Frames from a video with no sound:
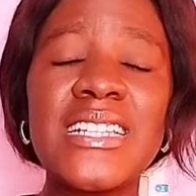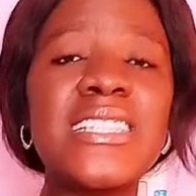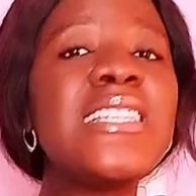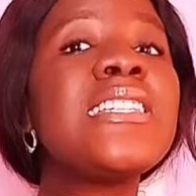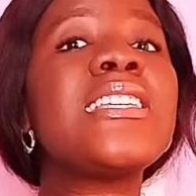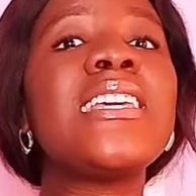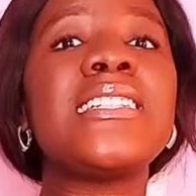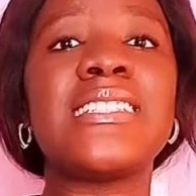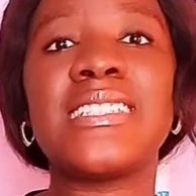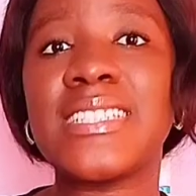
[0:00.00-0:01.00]

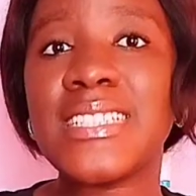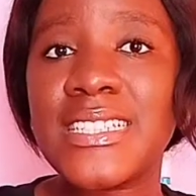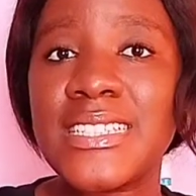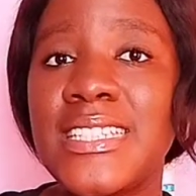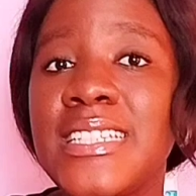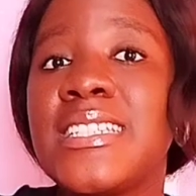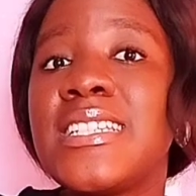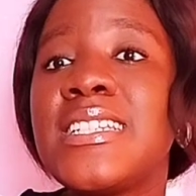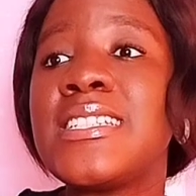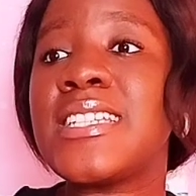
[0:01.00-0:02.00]
thinking.
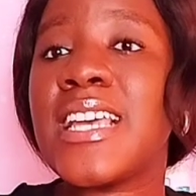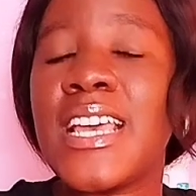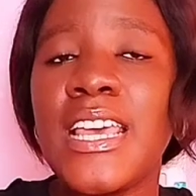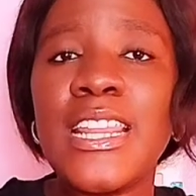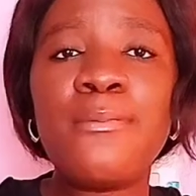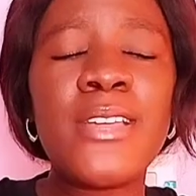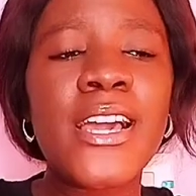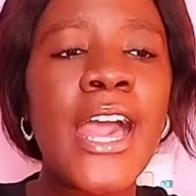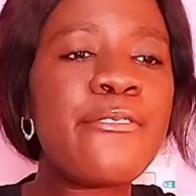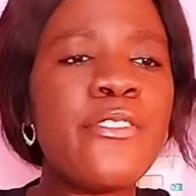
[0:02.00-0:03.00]
And I'm
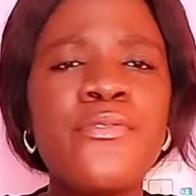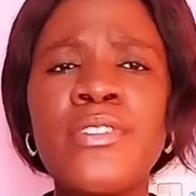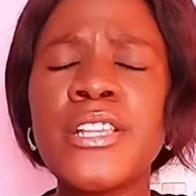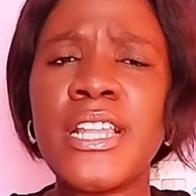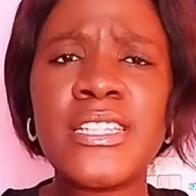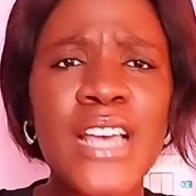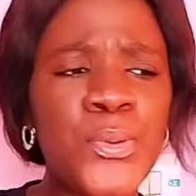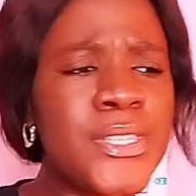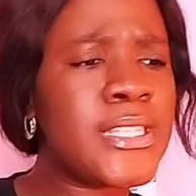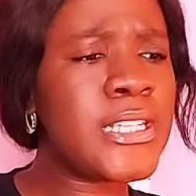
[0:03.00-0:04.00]
like, if he reacts like this, I
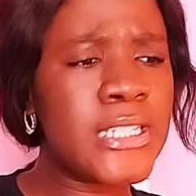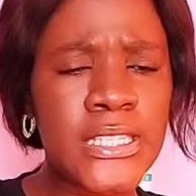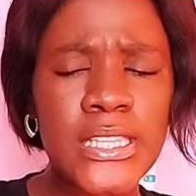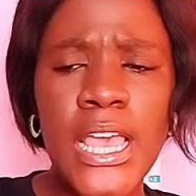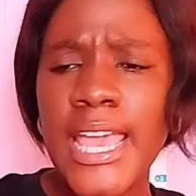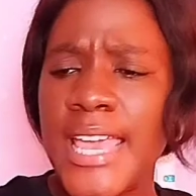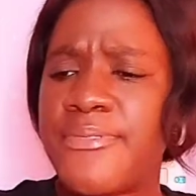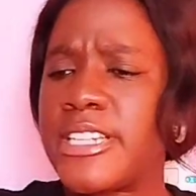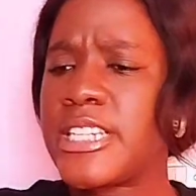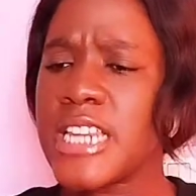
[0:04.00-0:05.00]
will say this.
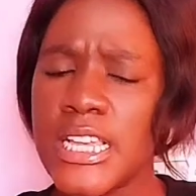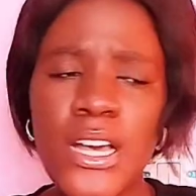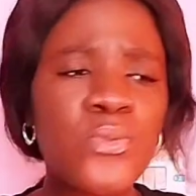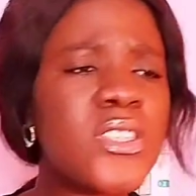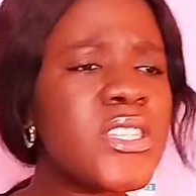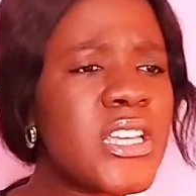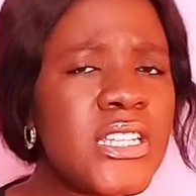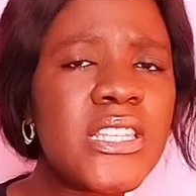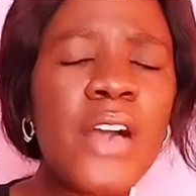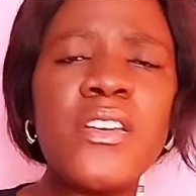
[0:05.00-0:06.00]
If he did, I will say
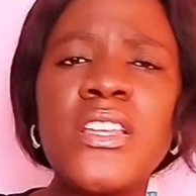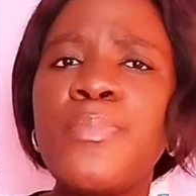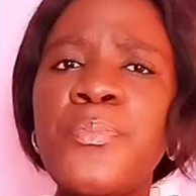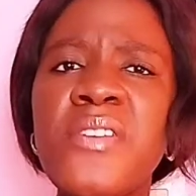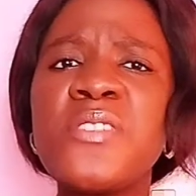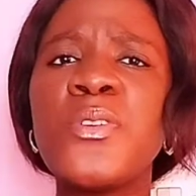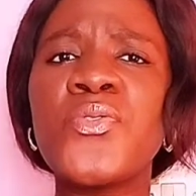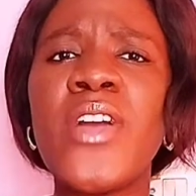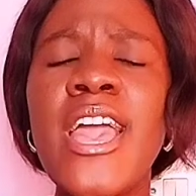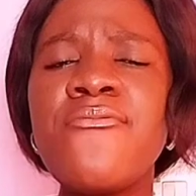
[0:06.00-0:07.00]
this. I already prepared
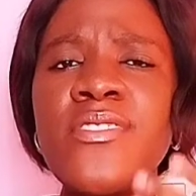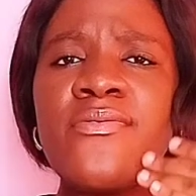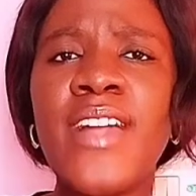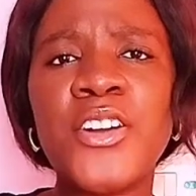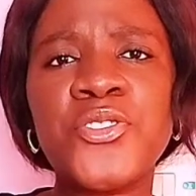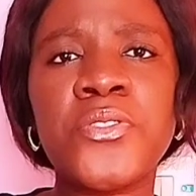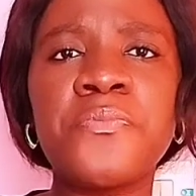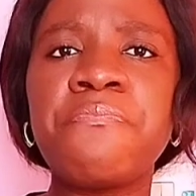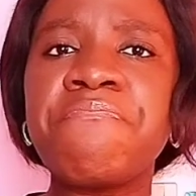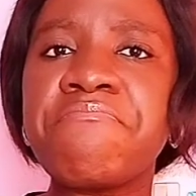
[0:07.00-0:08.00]
response for every reaction.
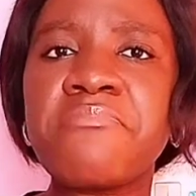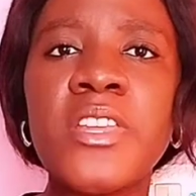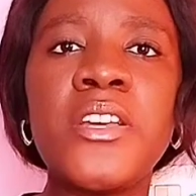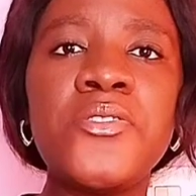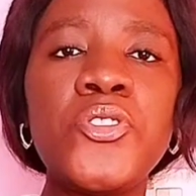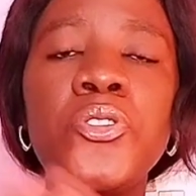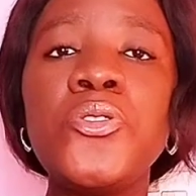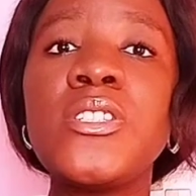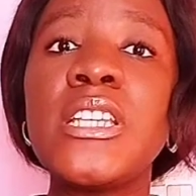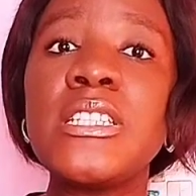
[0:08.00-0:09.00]
Do you know,
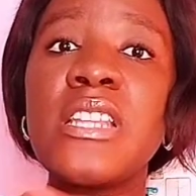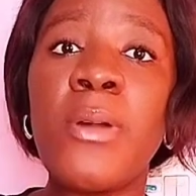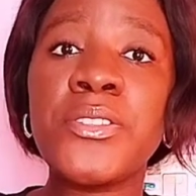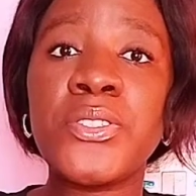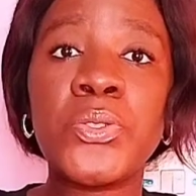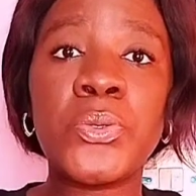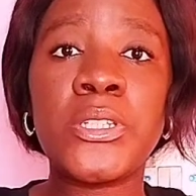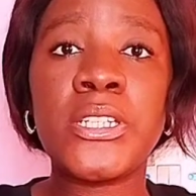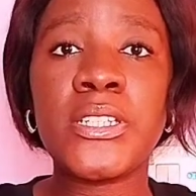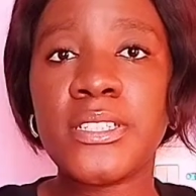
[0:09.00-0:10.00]
not say anything about this
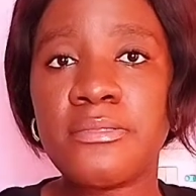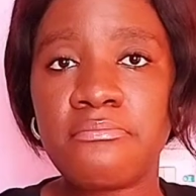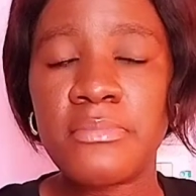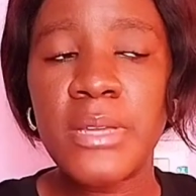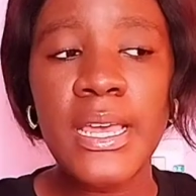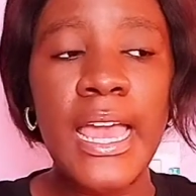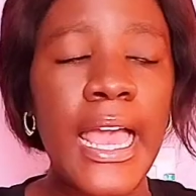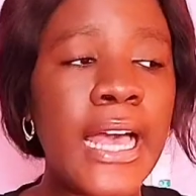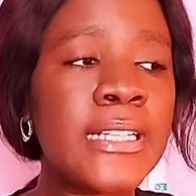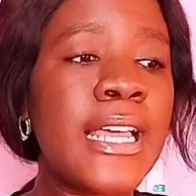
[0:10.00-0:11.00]
today?
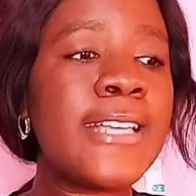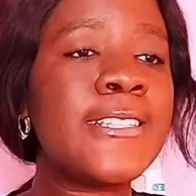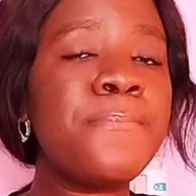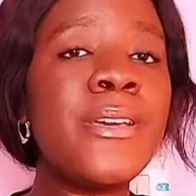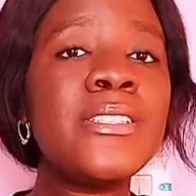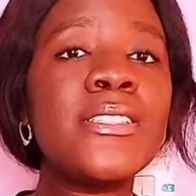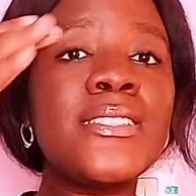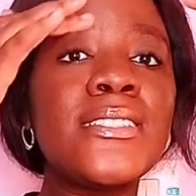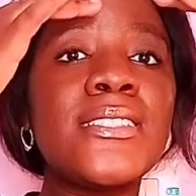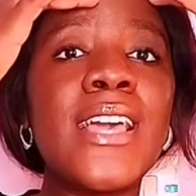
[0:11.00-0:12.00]
And I spent
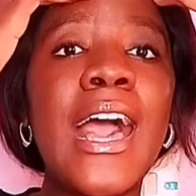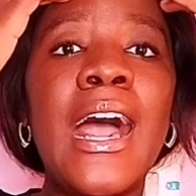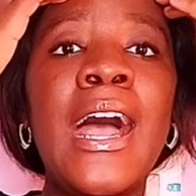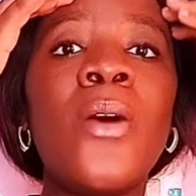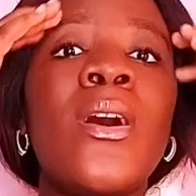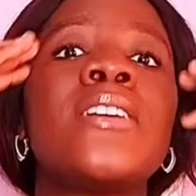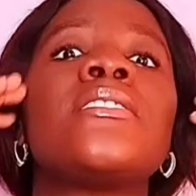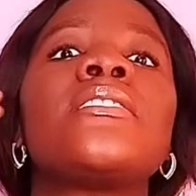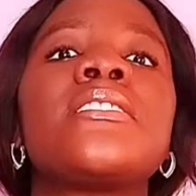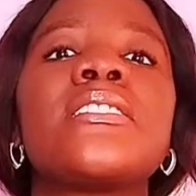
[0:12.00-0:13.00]

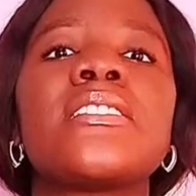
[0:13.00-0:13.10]
hours